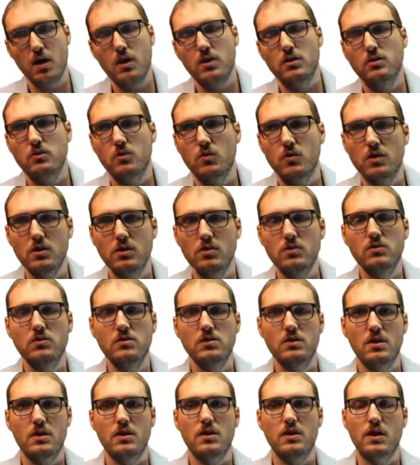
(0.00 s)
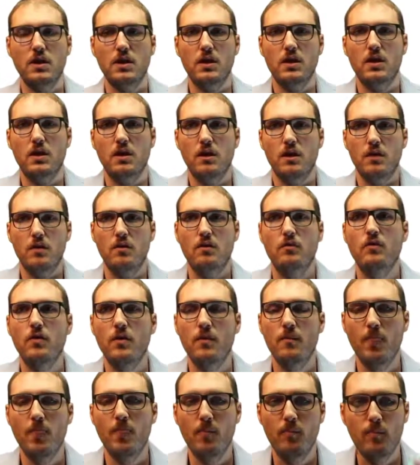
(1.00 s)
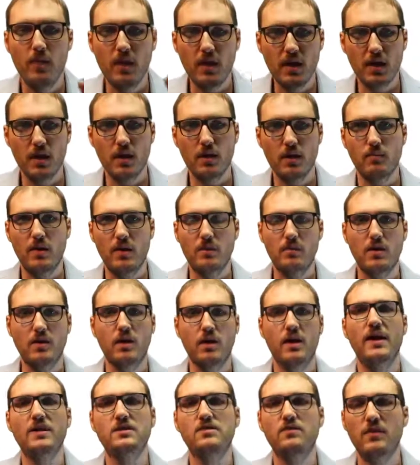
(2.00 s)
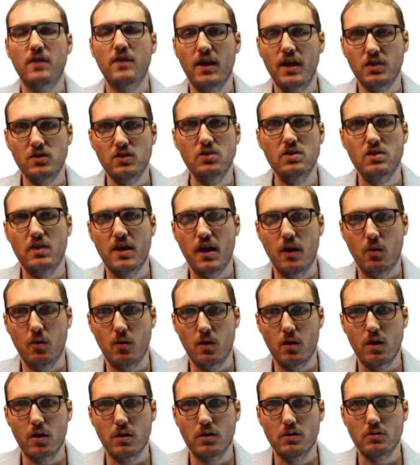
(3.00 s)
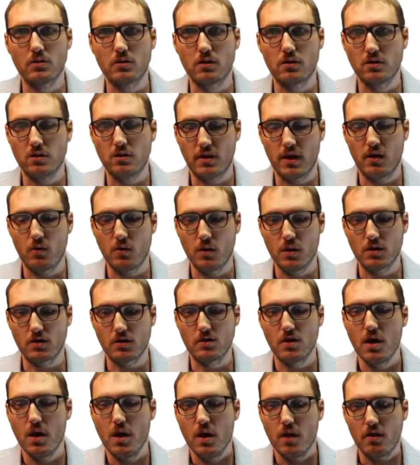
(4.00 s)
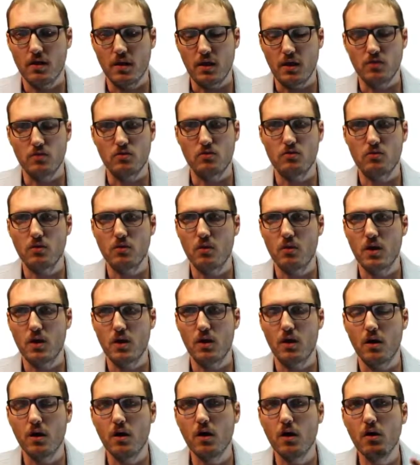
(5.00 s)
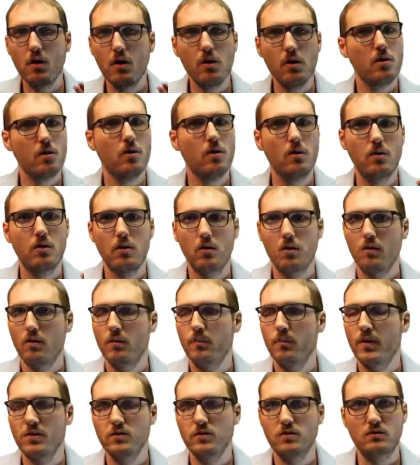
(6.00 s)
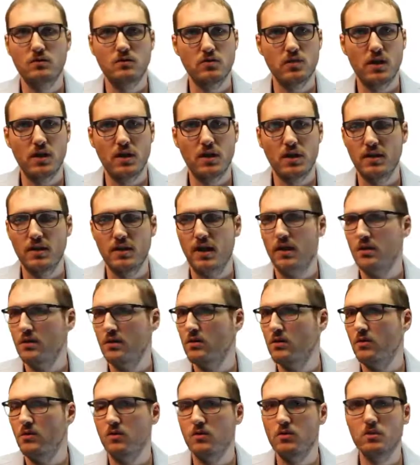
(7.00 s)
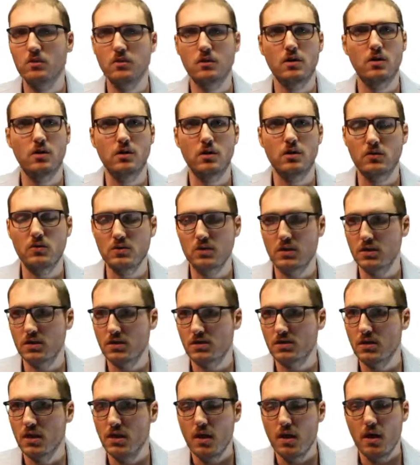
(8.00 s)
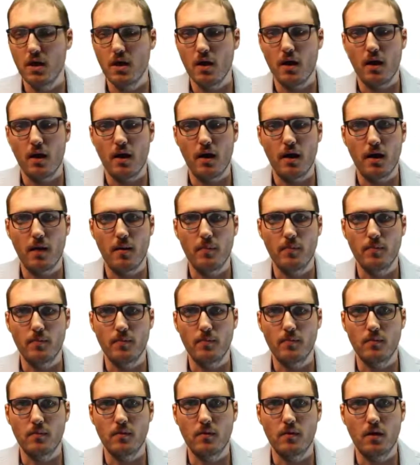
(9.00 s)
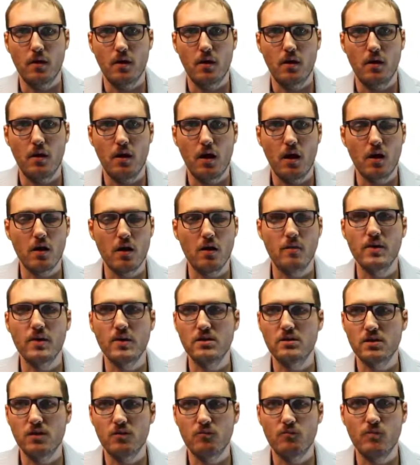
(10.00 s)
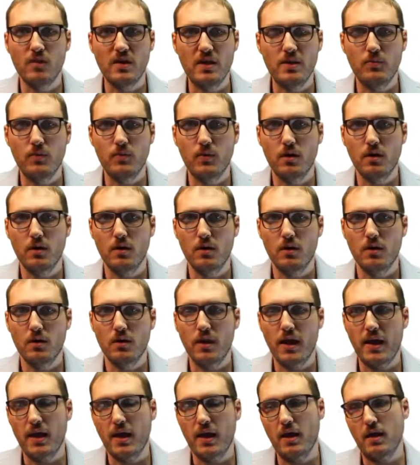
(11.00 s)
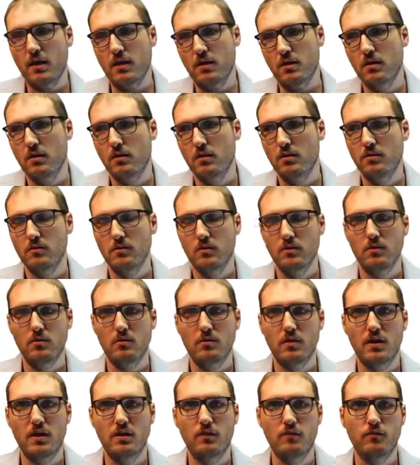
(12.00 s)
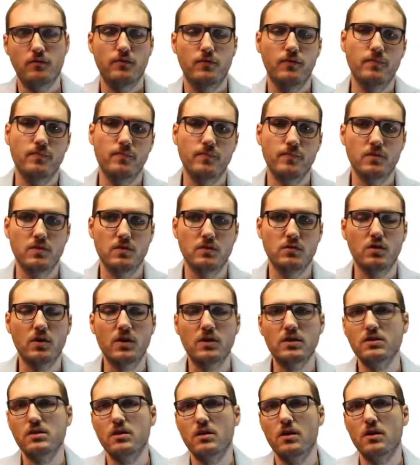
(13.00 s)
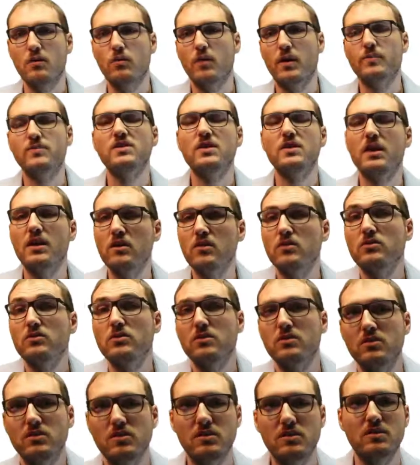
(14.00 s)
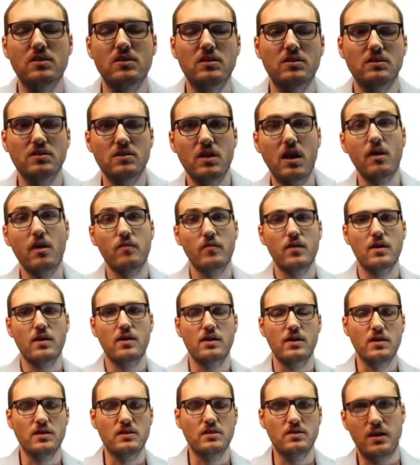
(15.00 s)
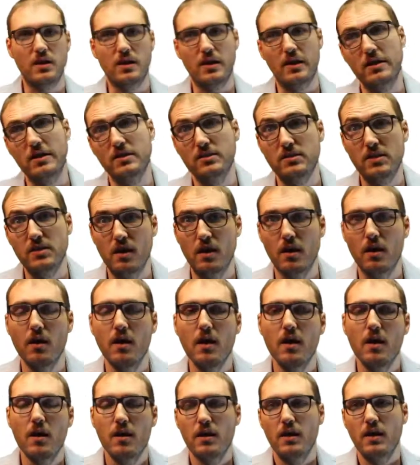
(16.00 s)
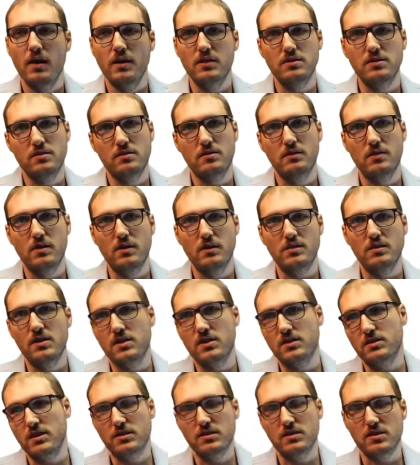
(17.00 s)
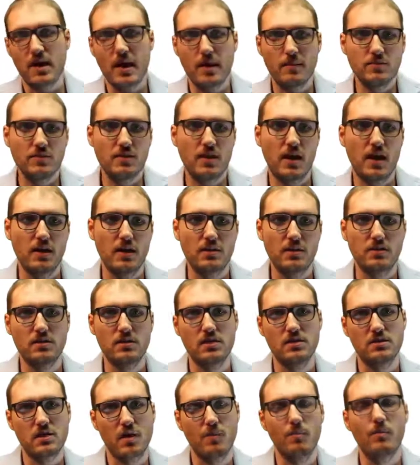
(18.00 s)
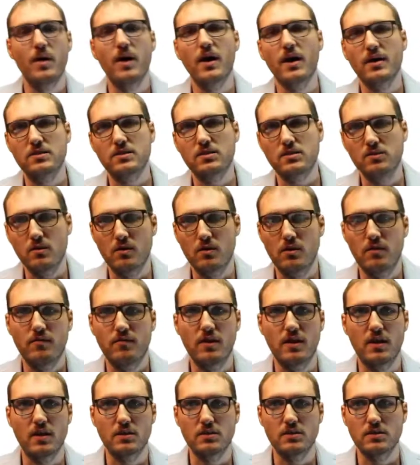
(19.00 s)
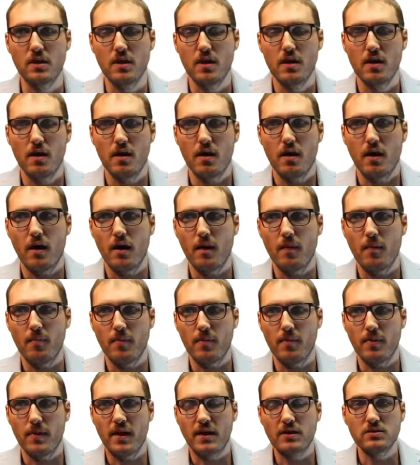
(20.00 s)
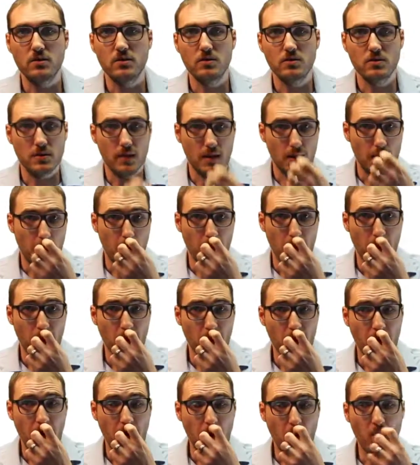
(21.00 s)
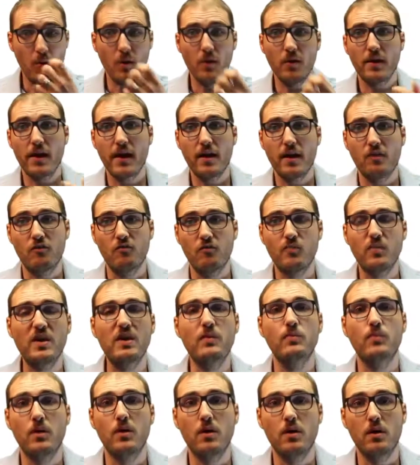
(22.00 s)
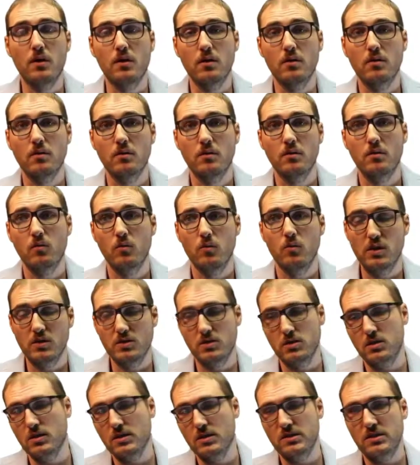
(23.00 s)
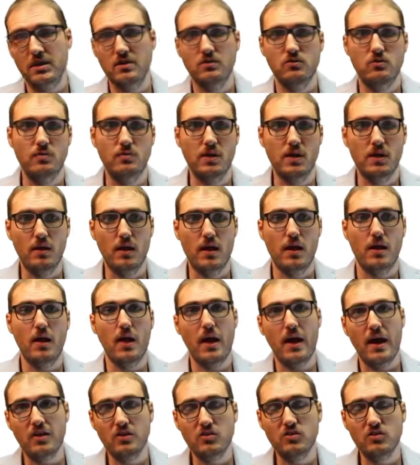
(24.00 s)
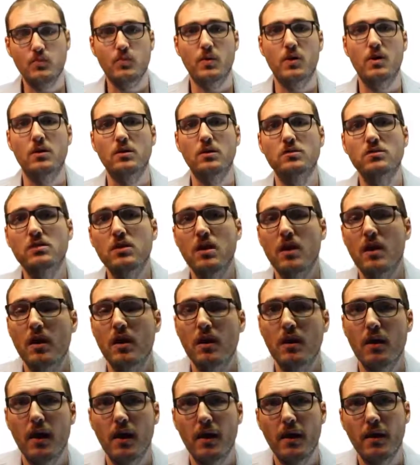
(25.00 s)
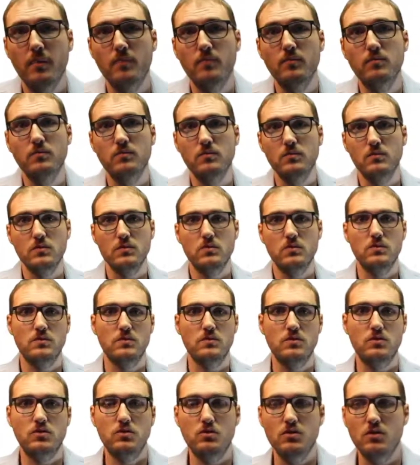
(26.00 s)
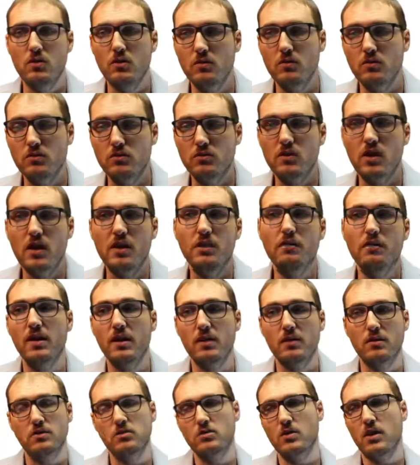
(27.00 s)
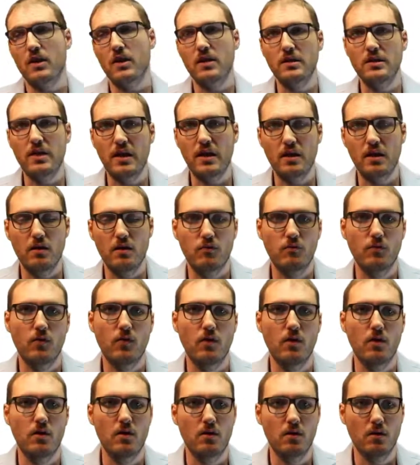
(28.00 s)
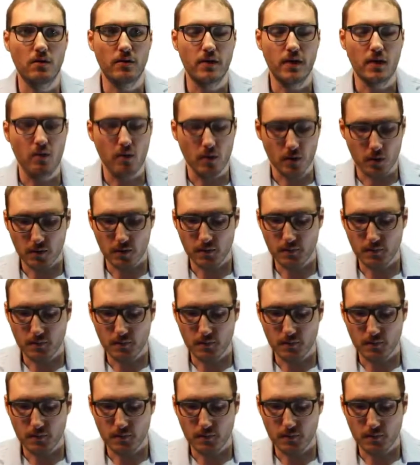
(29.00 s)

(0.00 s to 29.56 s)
So we're used to thinking of big, maybe classification neural networks that you throw in a whole bunch of training data. Google uses armies of people and kind of tricks their website users into solving these, like, is this a stop sign? Is this a bus sort of things? That's using a whole lot of people, which in this case would be like experts, generating the training data for a neural network.